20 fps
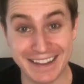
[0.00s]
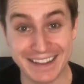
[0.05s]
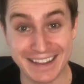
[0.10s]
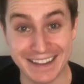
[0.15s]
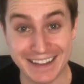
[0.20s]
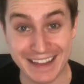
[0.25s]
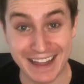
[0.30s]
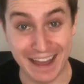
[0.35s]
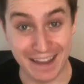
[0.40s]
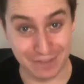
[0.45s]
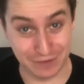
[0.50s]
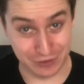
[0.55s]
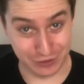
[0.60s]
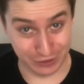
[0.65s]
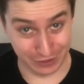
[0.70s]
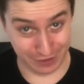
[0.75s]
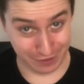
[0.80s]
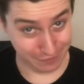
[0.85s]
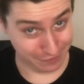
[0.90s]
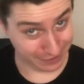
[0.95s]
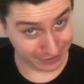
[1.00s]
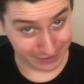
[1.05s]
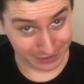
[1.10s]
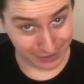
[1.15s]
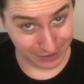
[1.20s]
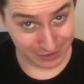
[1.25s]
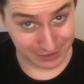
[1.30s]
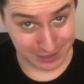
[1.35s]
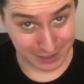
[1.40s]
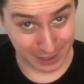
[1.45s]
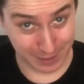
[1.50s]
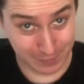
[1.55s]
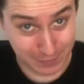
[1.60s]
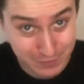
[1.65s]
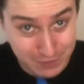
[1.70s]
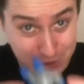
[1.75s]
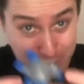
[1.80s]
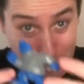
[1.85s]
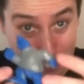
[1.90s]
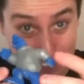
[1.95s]
After a very long time of
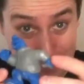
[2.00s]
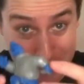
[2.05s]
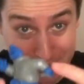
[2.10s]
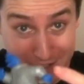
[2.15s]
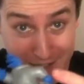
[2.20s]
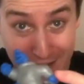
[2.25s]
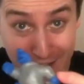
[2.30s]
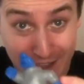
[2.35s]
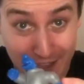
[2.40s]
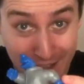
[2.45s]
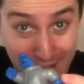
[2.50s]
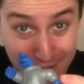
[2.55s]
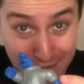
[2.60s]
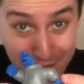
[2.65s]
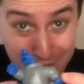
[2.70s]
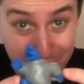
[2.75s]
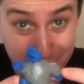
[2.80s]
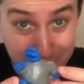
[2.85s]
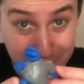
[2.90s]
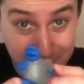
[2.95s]
sculpting, I have the